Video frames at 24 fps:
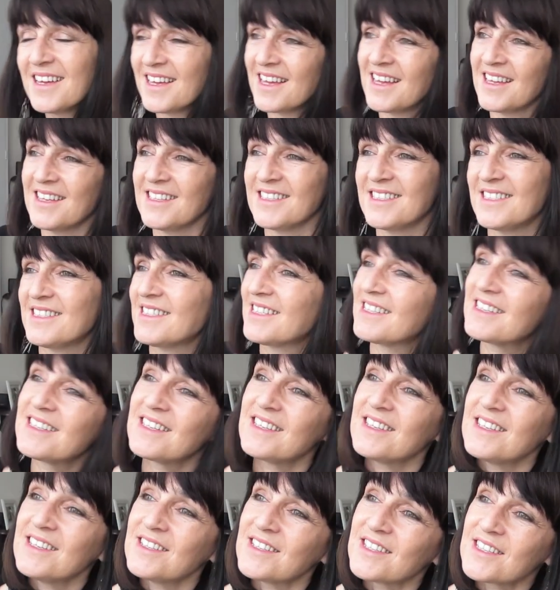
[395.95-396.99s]
And
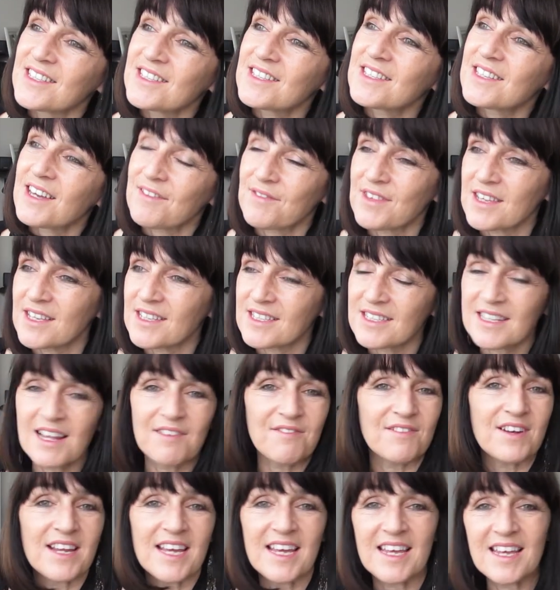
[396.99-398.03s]
you just have this
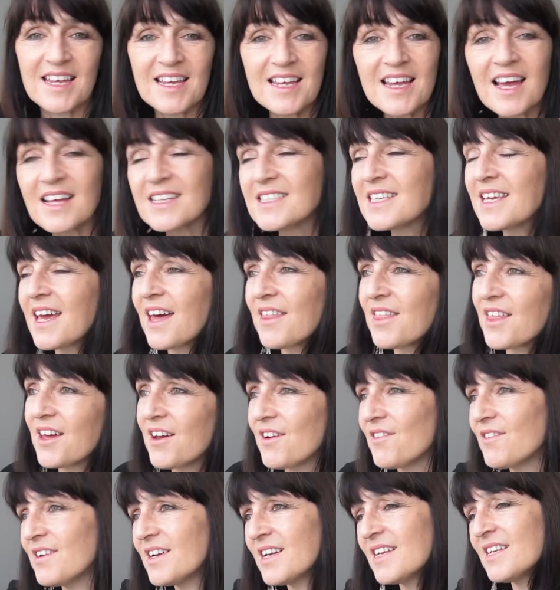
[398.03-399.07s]
lovely get
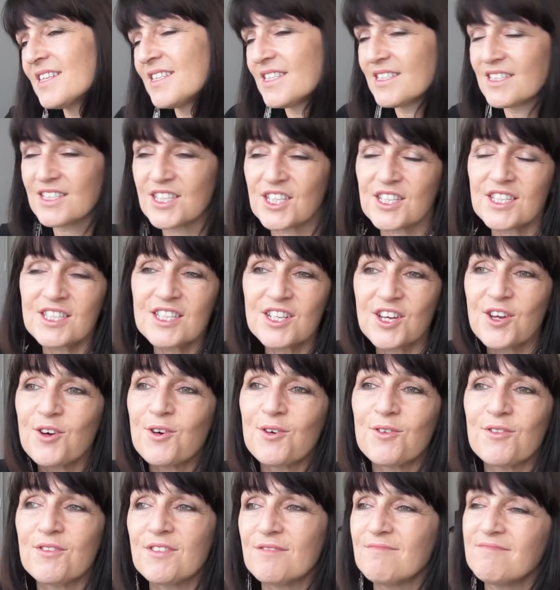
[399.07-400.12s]
together and it's just
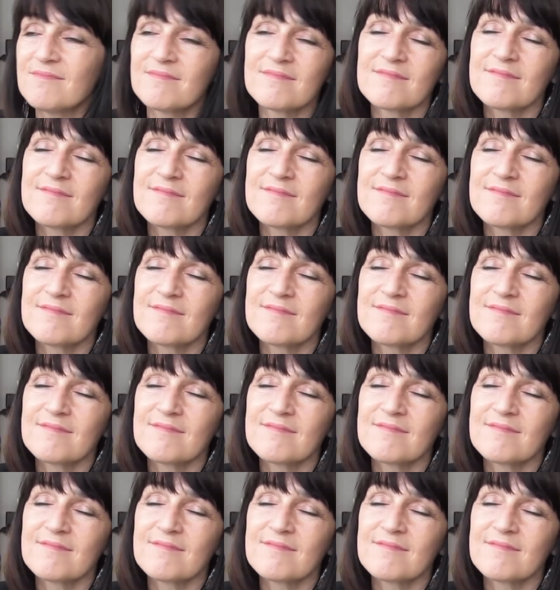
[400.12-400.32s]
cool.